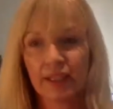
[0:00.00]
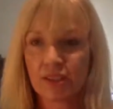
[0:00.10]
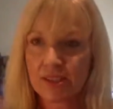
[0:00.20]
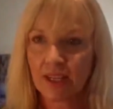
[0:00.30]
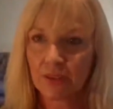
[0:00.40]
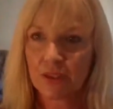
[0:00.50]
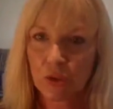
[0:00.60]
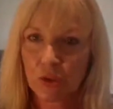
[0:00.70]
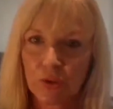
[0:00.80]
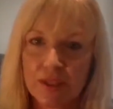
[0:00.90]
Then I just tell their
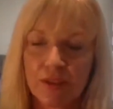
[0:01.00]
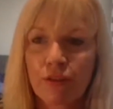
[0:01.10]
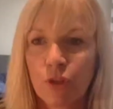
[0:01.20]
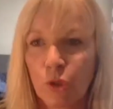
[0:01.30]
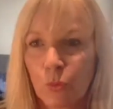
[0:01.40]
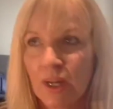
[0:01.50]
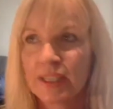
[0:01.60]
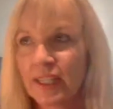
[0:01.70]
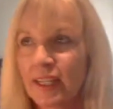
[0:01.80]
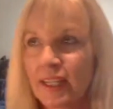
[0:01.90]
stories. The third
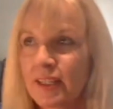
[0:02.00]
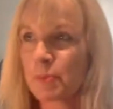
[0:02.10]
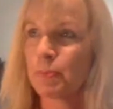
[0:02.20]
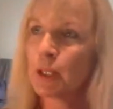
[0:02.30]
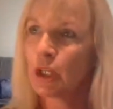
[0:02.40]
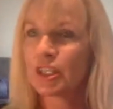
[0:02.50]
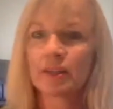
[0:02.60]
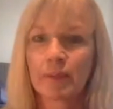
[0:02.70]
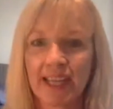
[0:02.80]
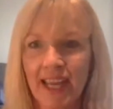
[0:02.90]
one is
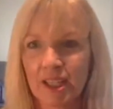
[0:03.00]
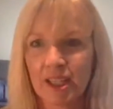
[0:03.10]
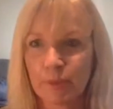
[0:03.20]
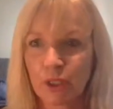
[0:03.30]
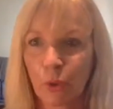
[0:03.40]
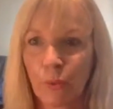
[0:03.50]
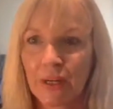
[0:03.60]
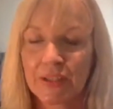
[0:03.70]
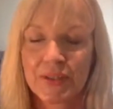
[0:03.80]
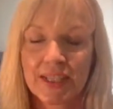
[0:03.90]
plotted in my head, but
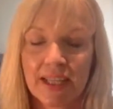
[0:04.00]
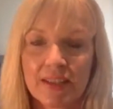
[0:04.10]
nowhere else.